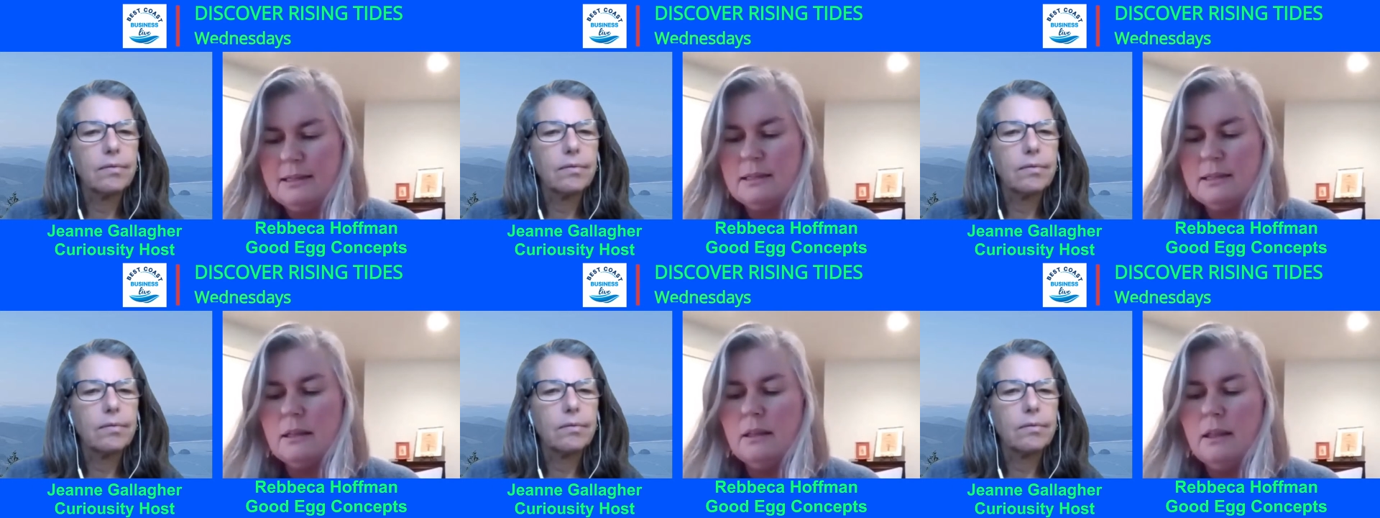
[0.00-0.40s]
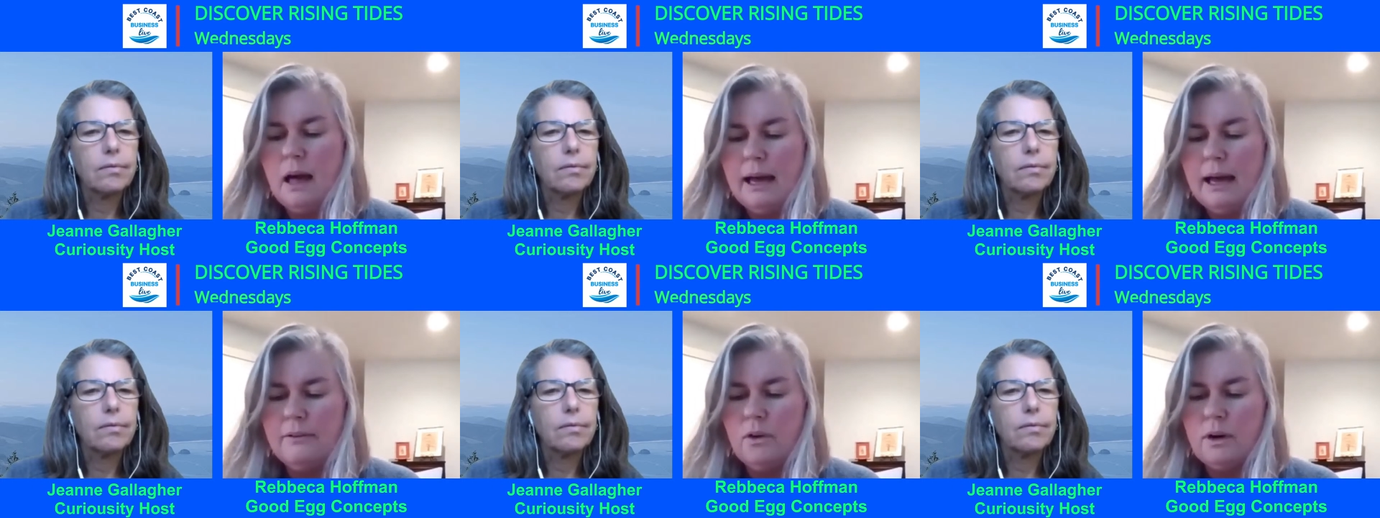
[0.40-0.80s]

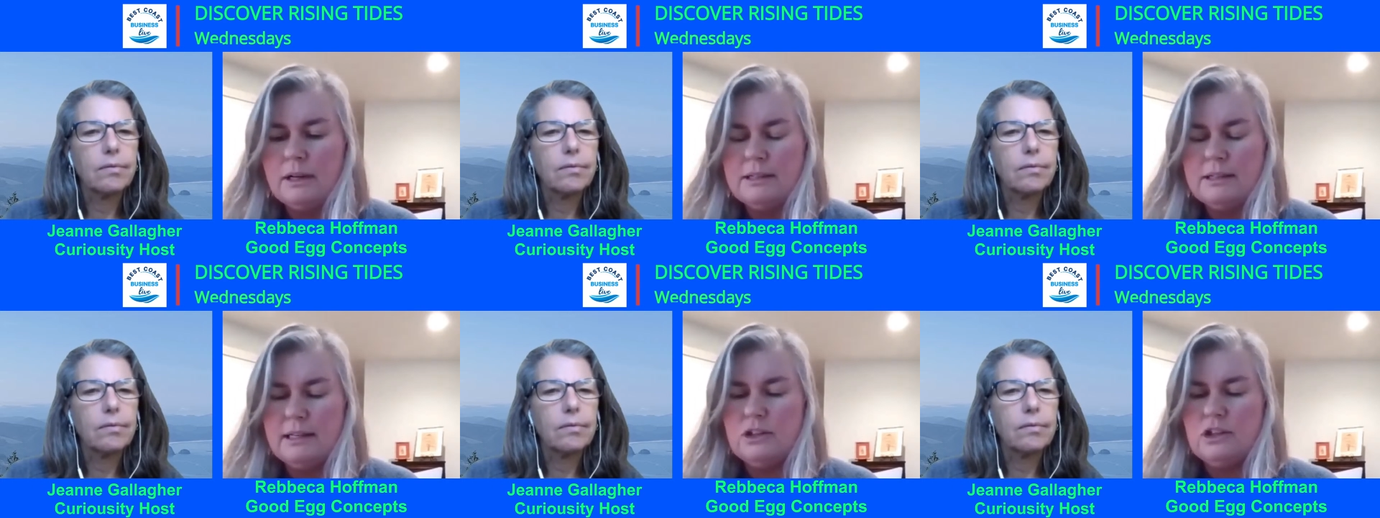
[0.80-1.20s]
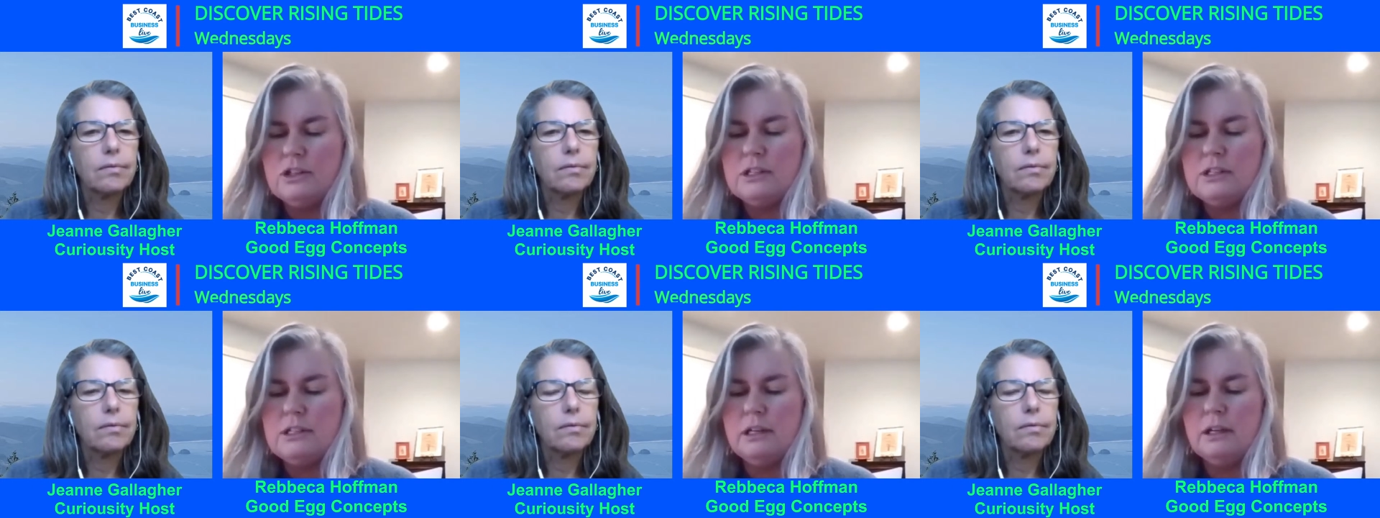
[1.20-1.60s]
Speaker 1: clients is a lot of
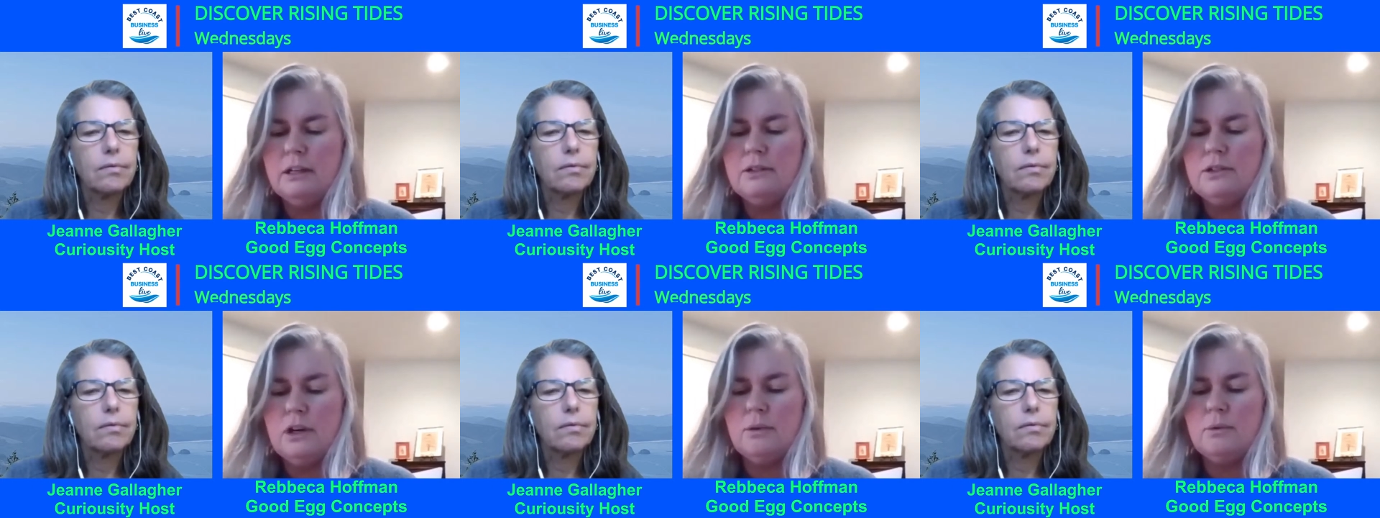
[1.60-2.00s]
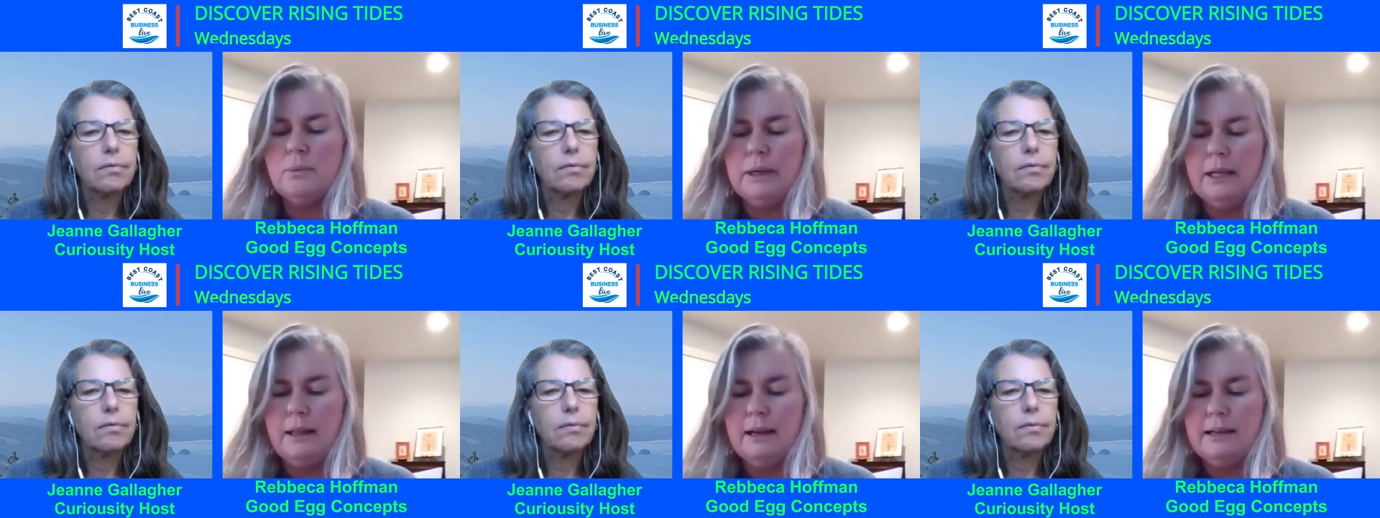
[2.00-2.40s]
organizations still
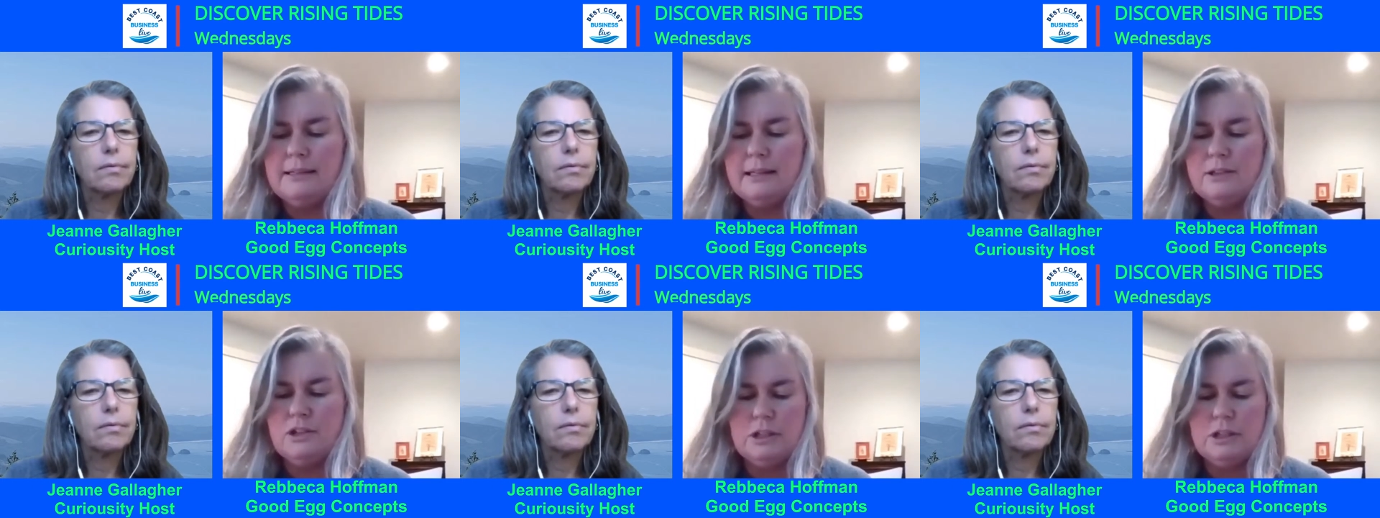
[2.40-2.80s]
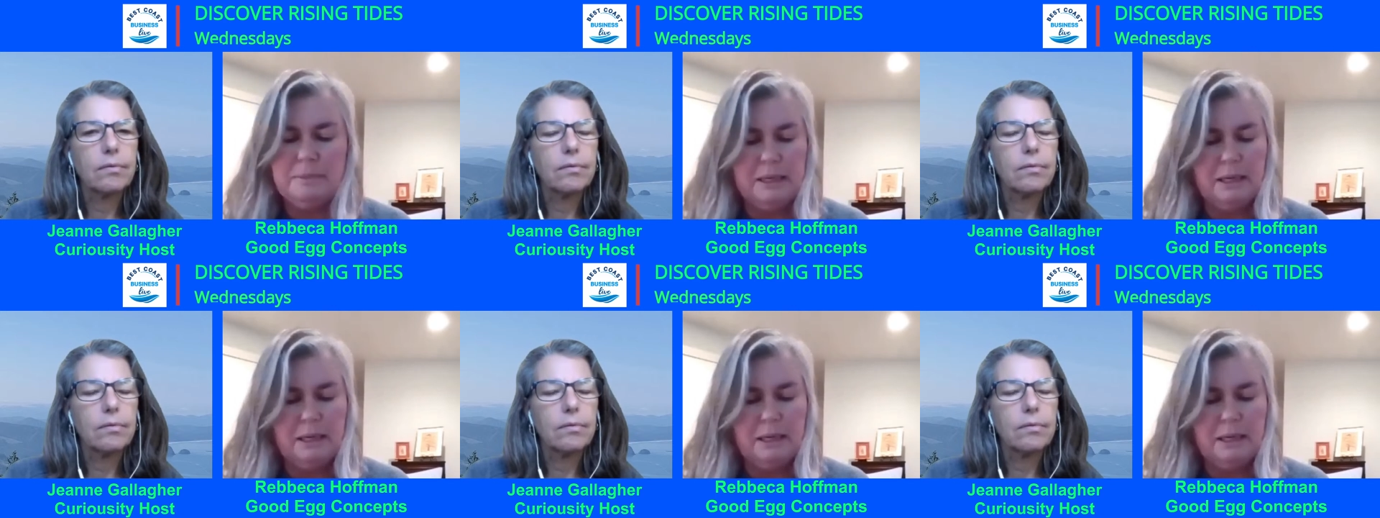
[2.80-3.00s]
don't realize